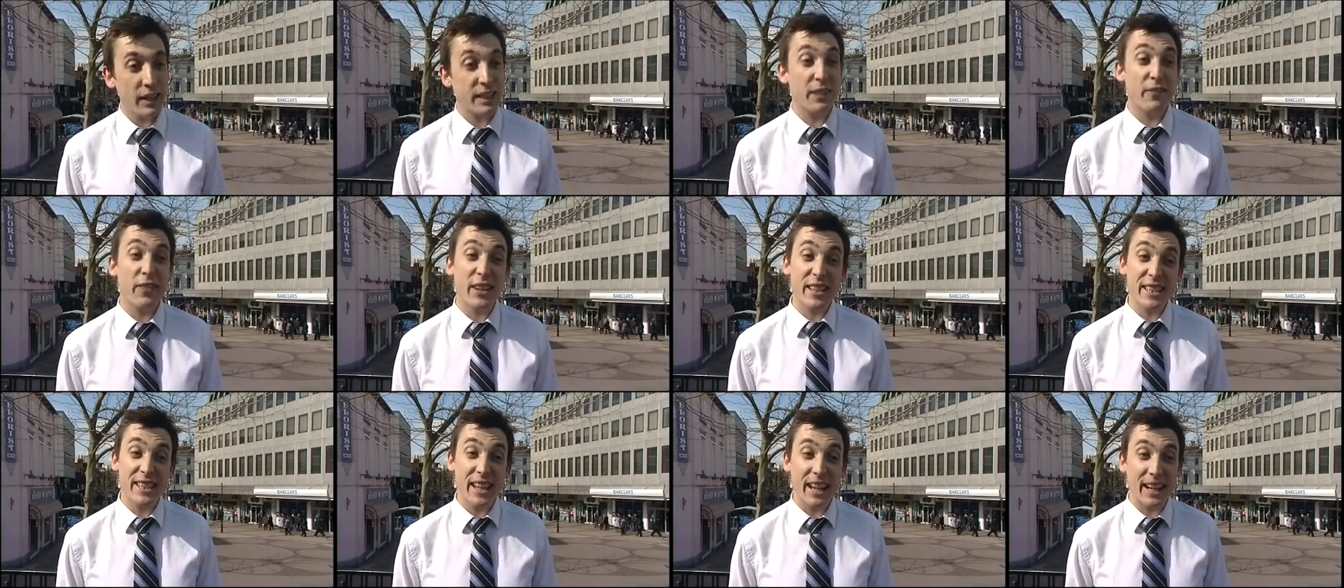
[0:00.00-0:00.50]
It's a
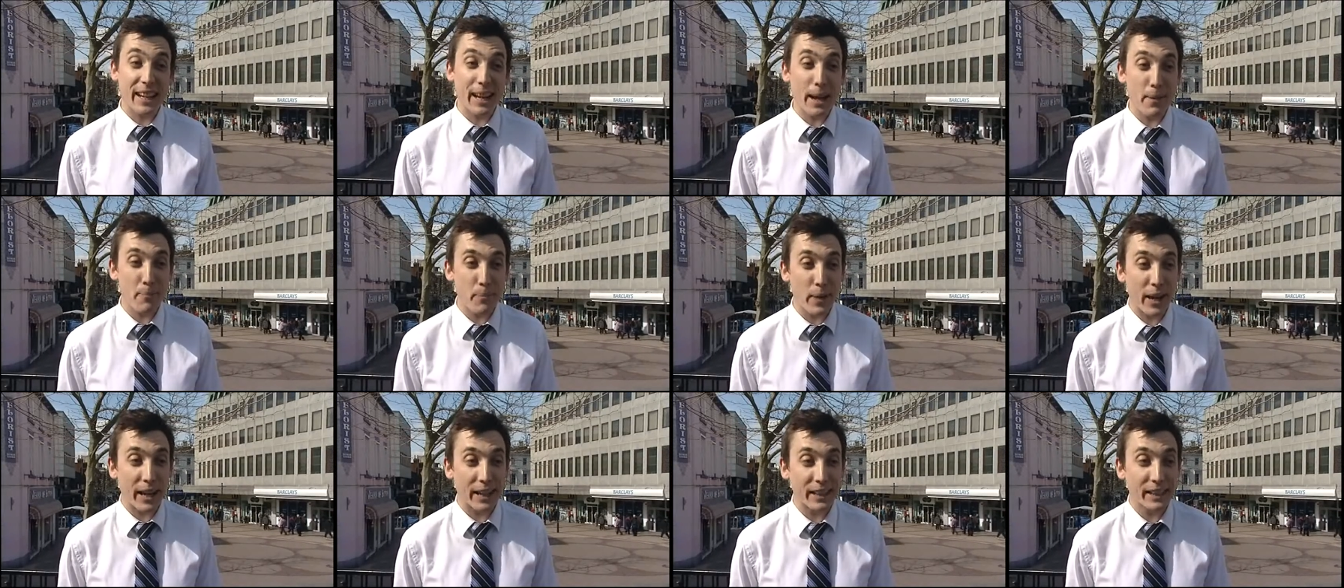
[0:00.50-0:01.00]
fascinating
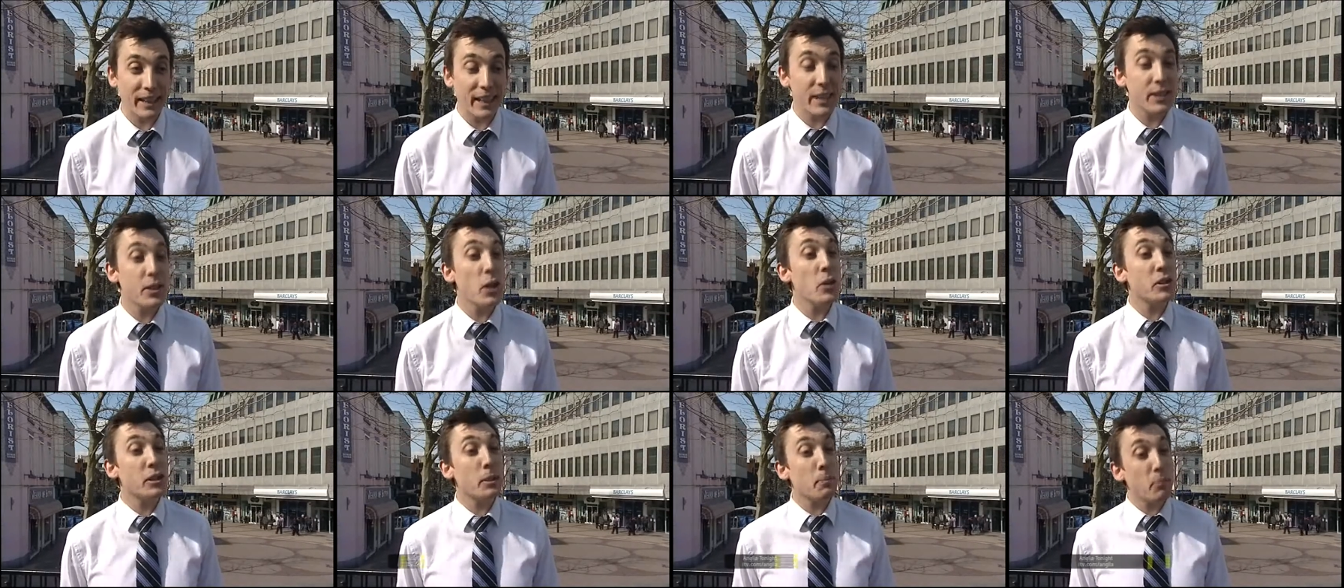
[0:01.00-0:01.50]
campaign.
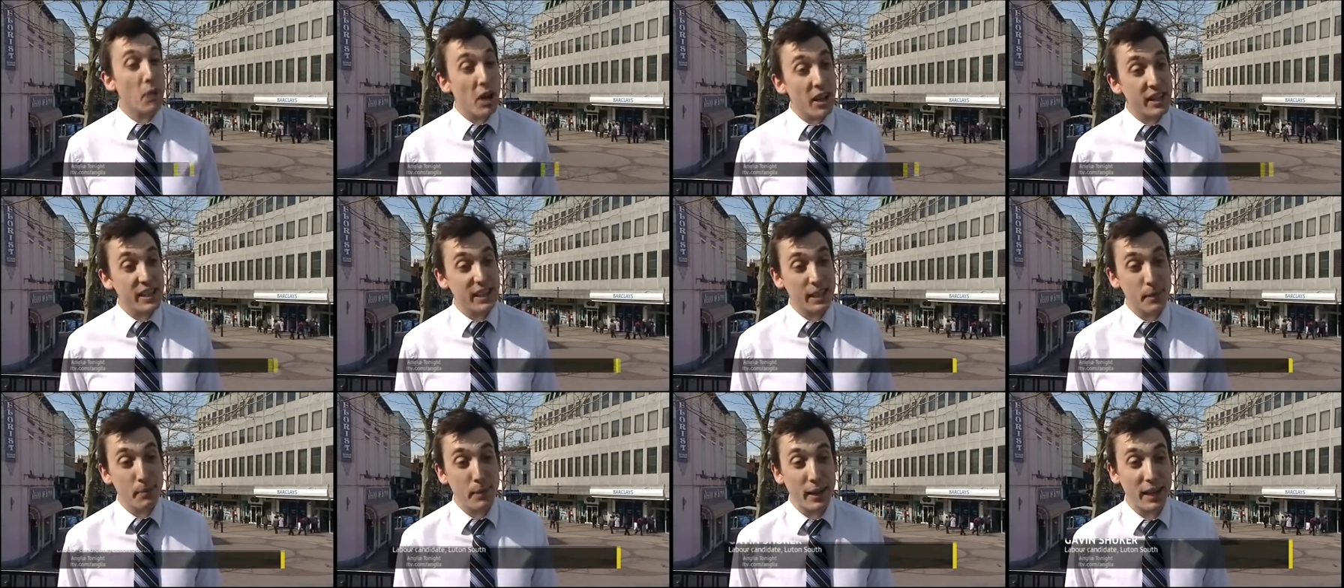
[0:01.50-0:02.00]
It's no
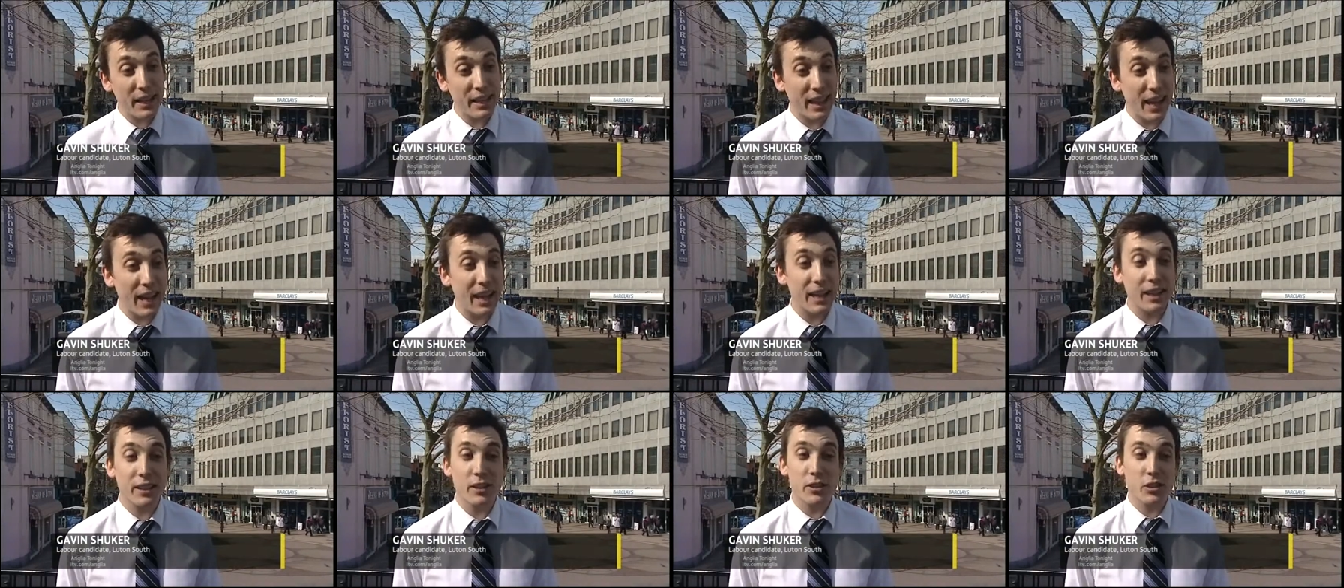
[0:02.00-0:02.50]
surprise to me
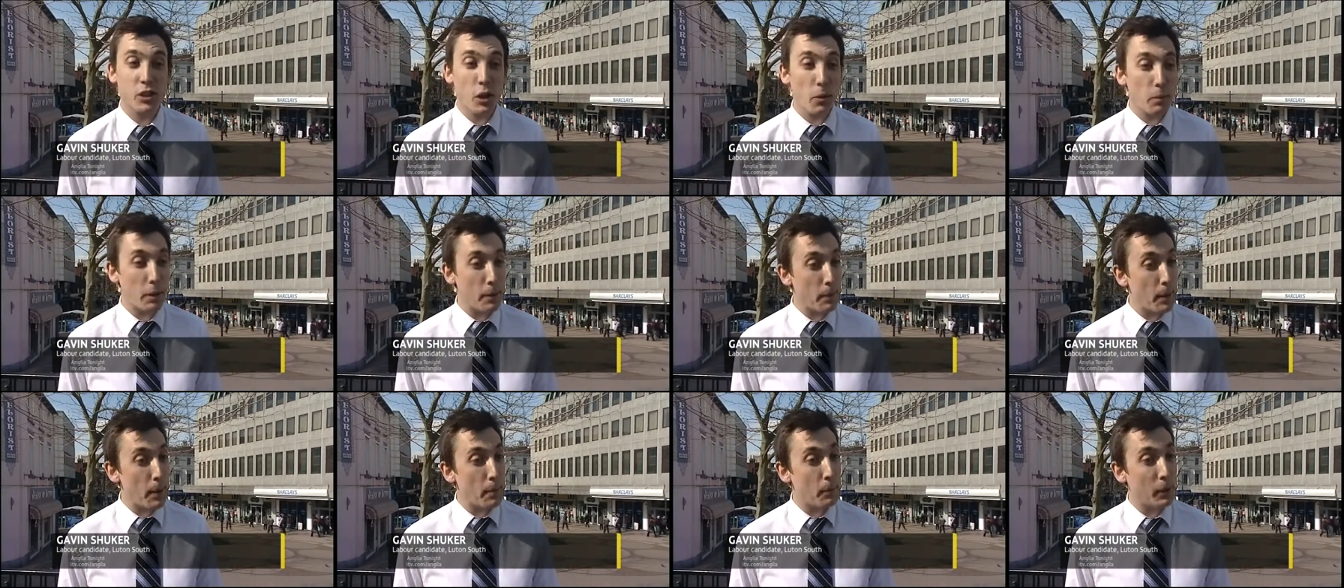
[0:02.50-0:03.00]
that so
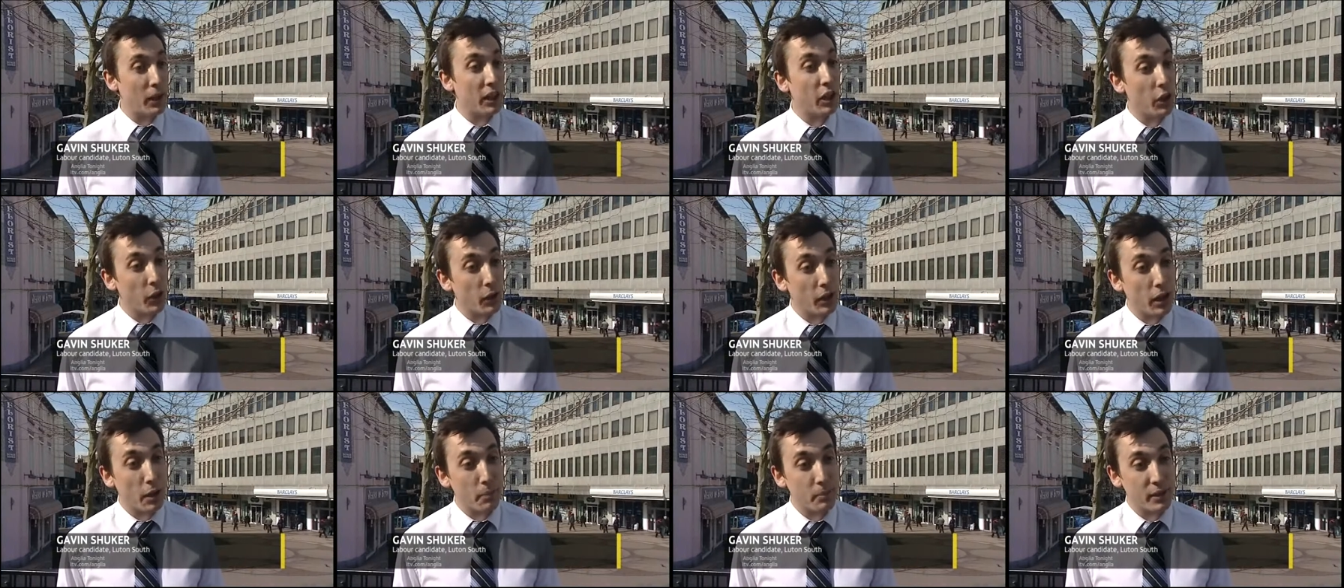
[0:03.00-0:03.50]
many people are
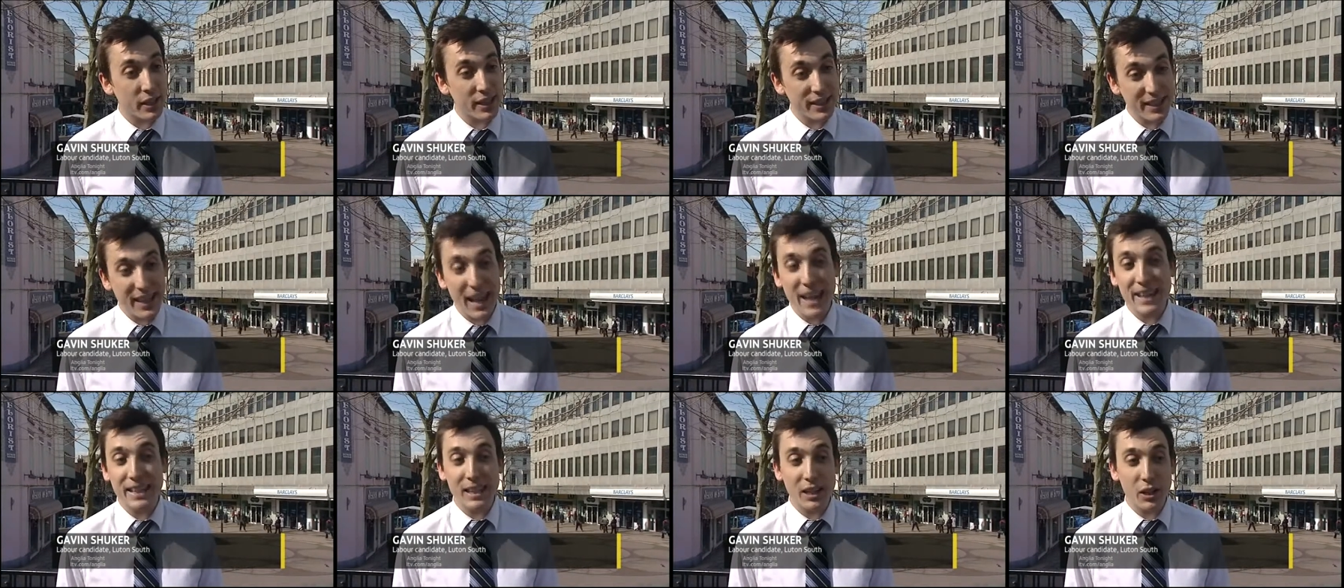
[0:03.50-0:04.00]
queuing up to
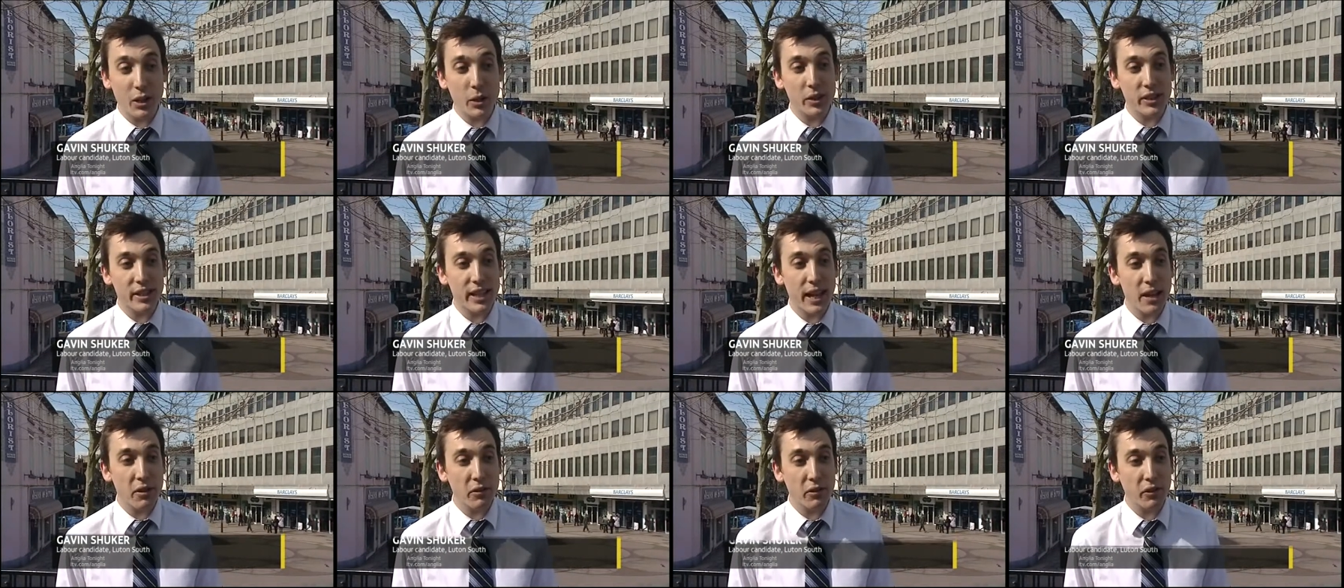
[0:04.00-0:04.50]
stand in Luton
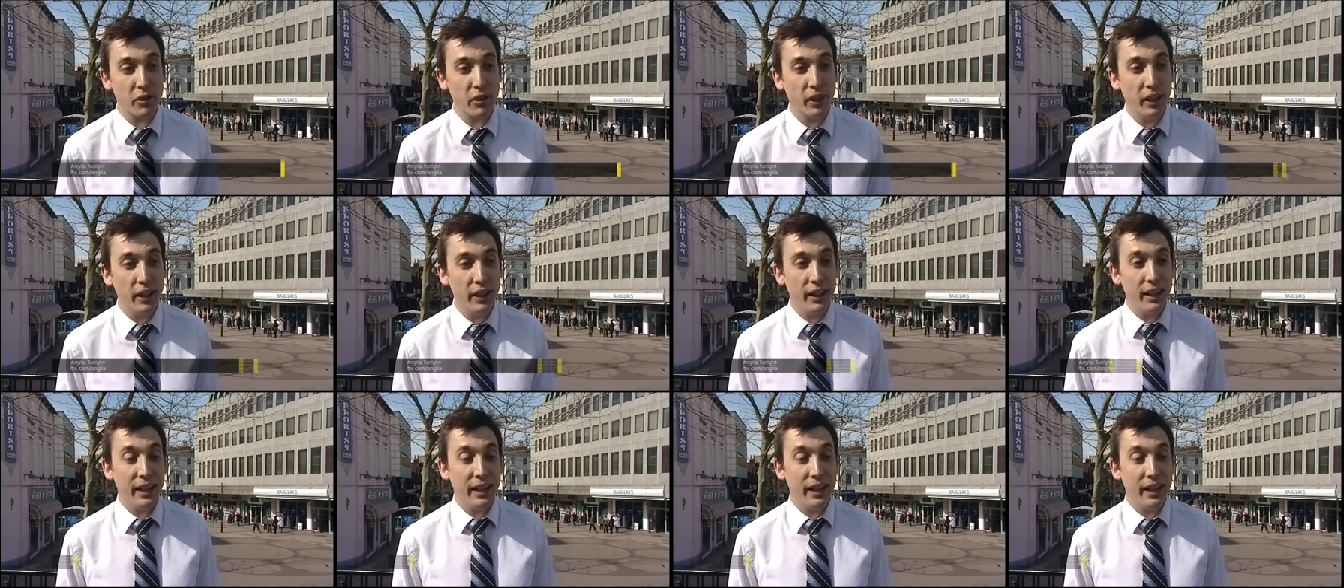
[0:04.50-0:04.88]
South.